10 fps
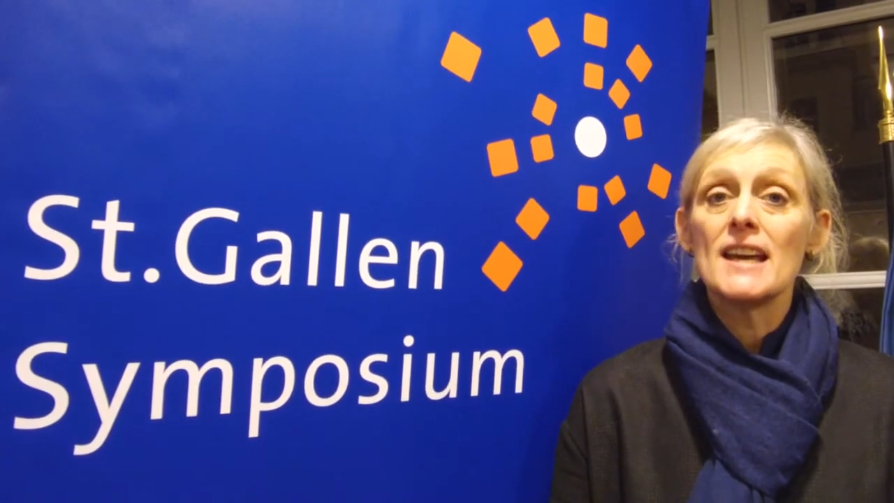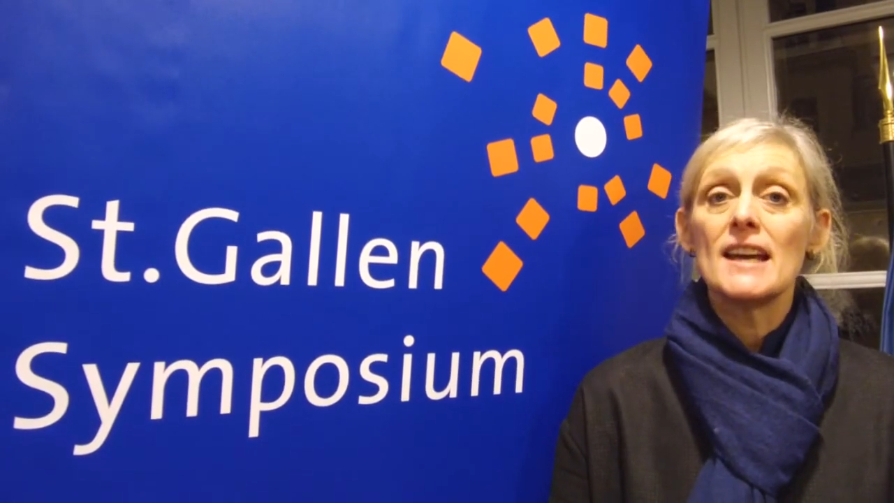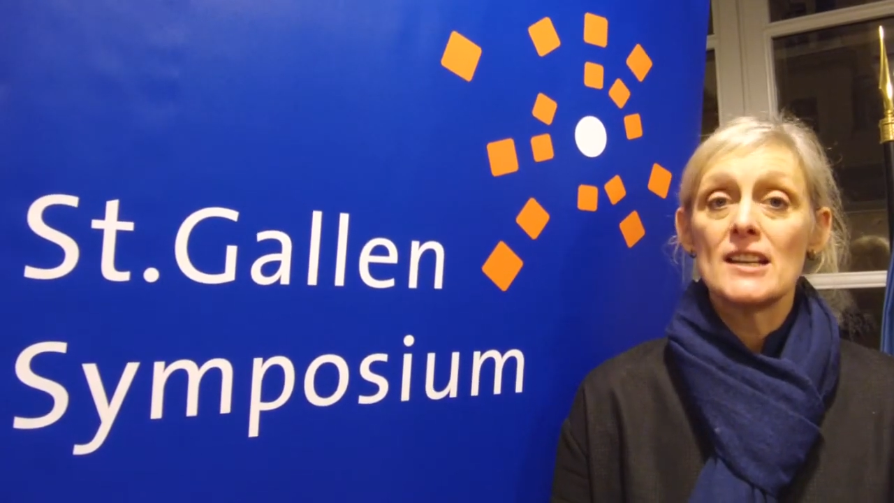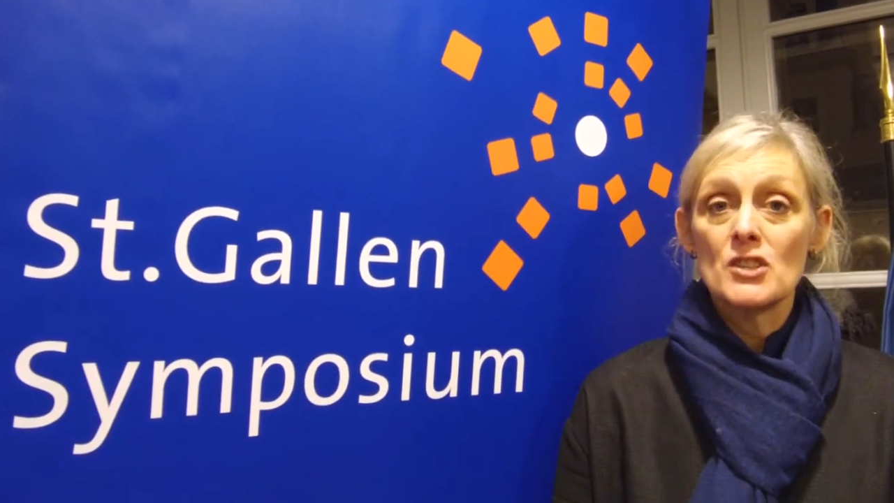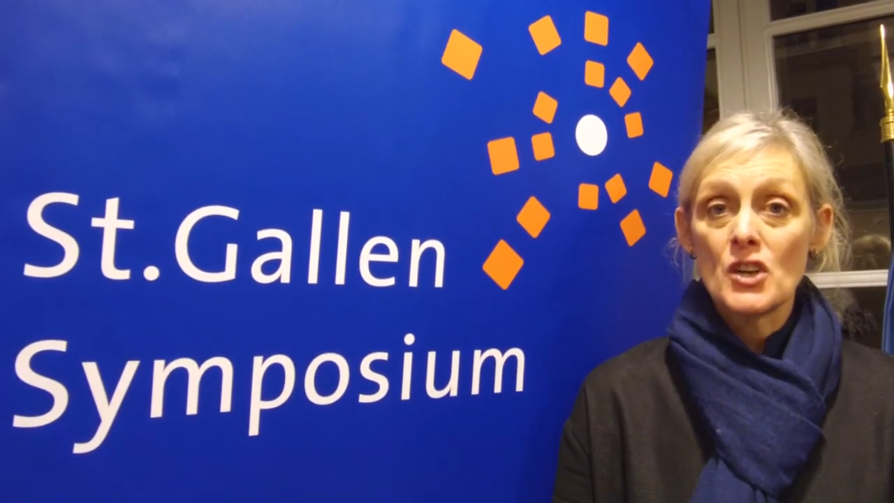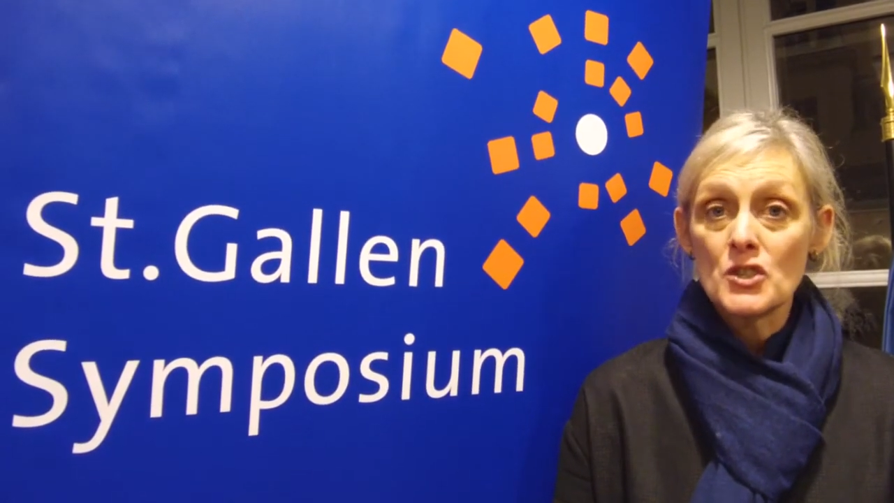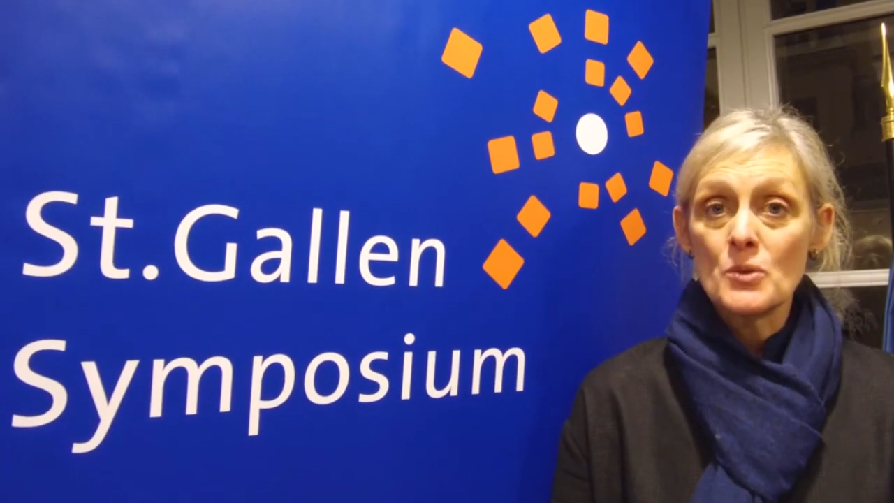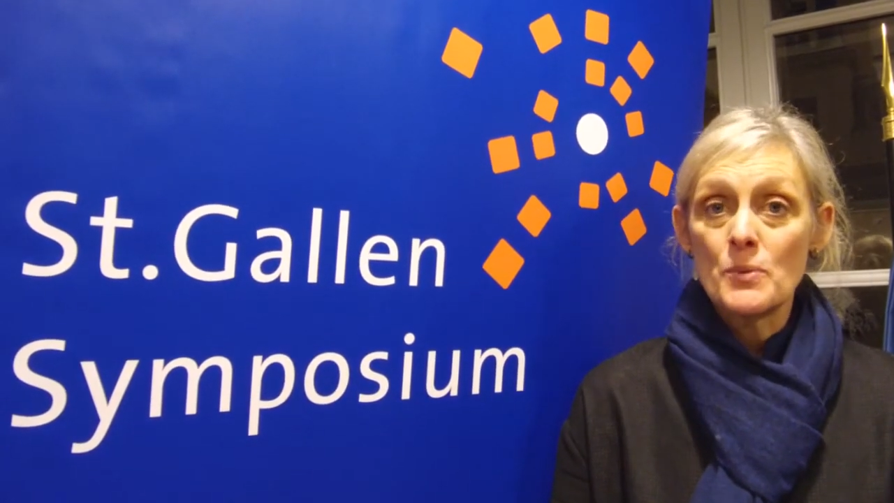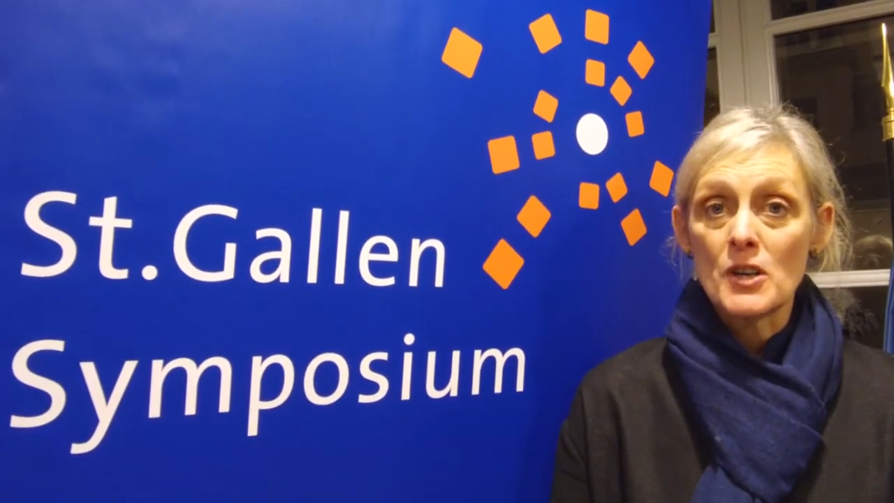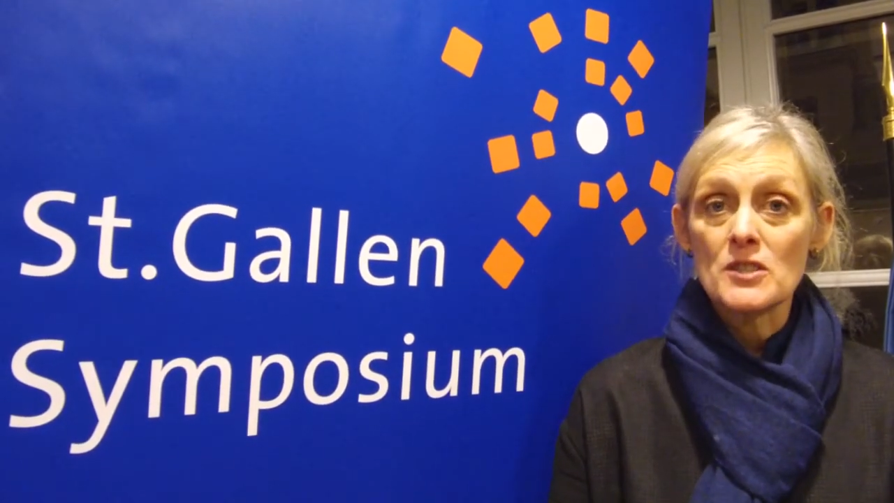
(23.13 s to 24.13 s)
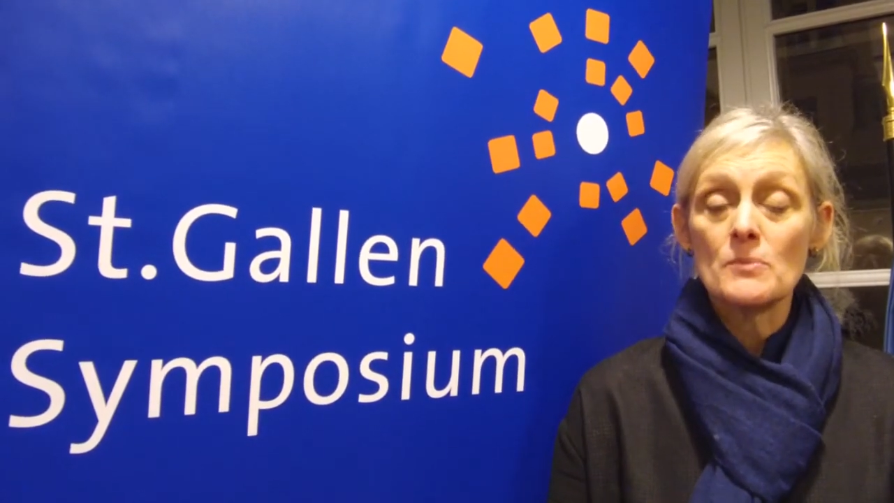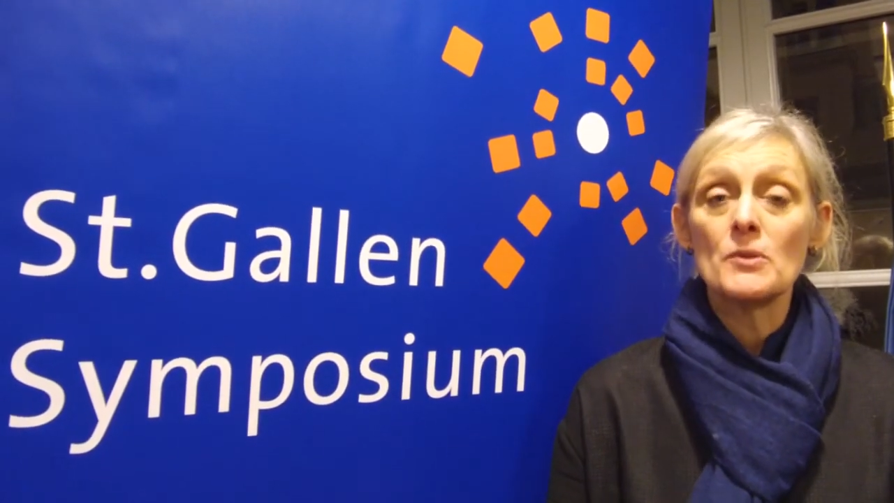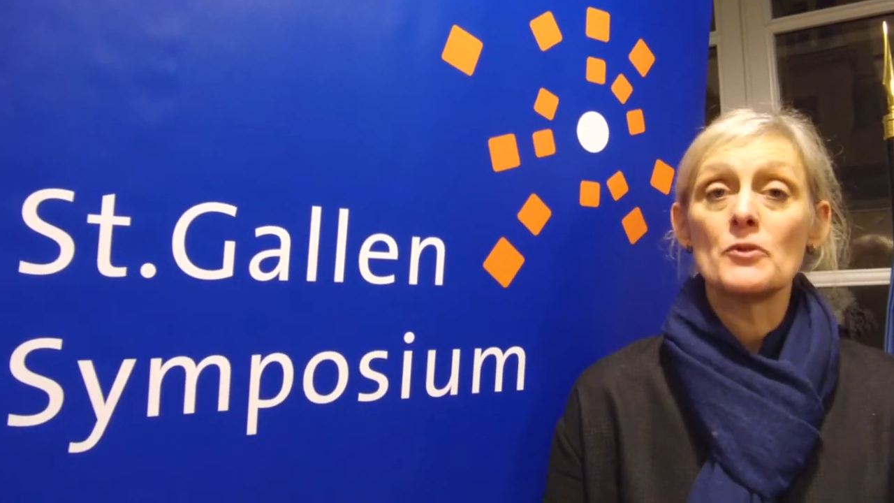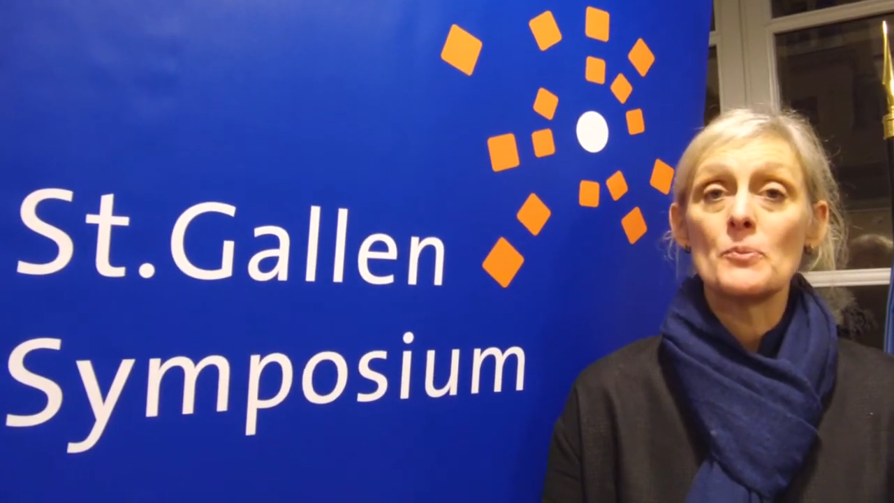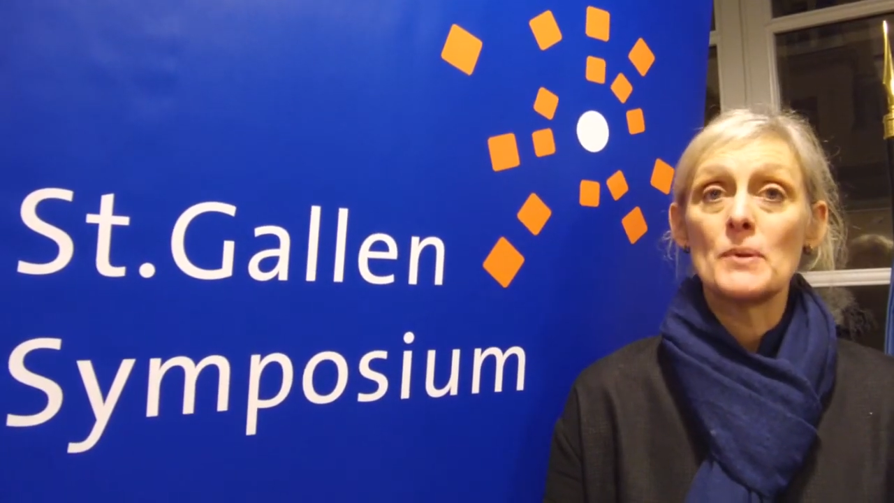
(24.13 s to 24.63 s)
it is also possible
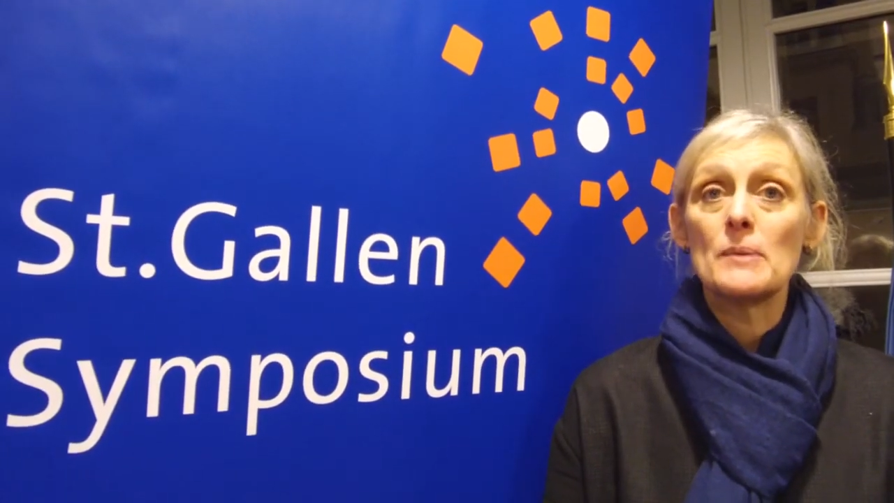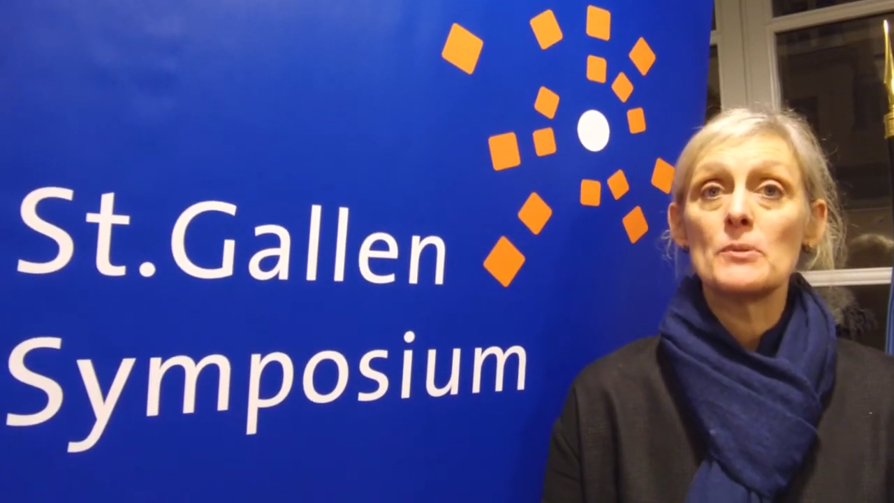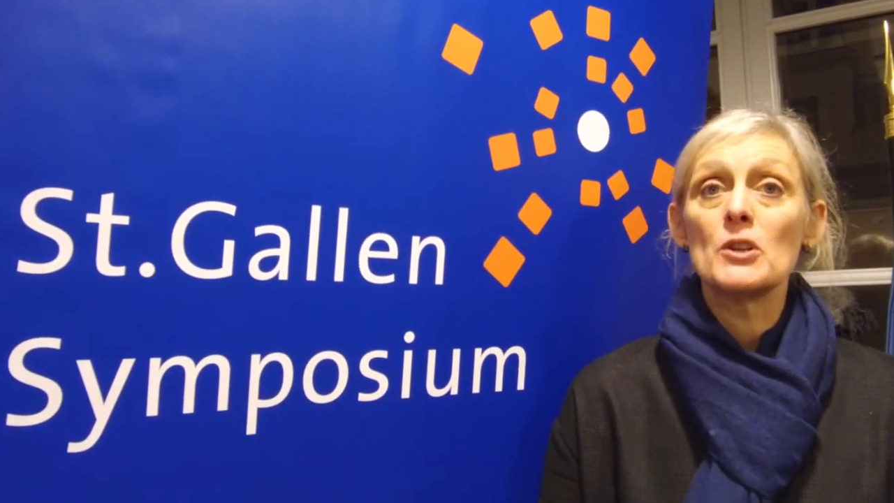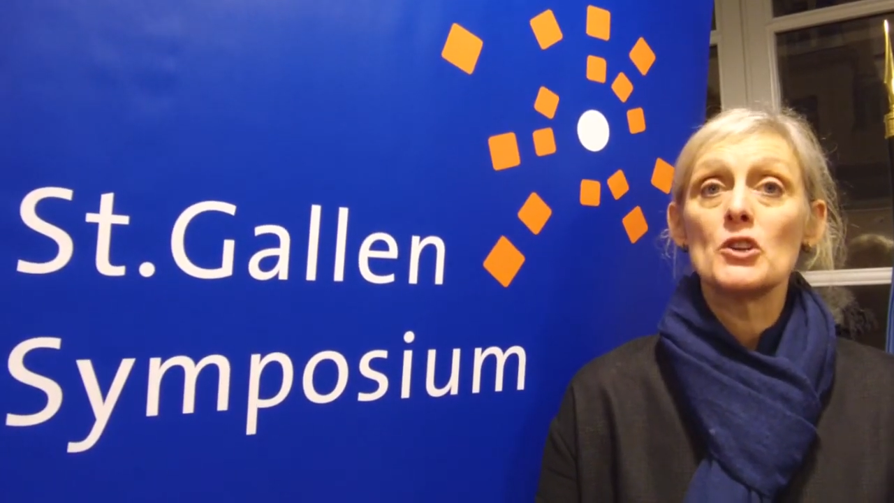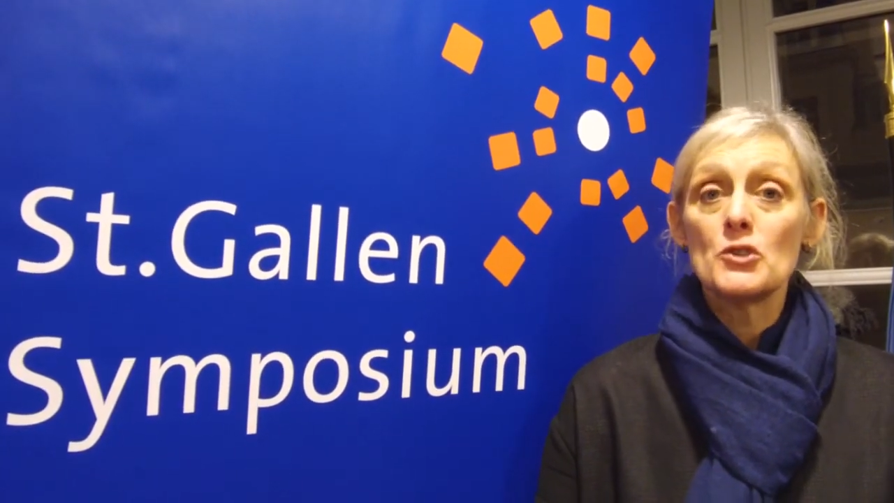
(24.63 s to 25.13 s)
for people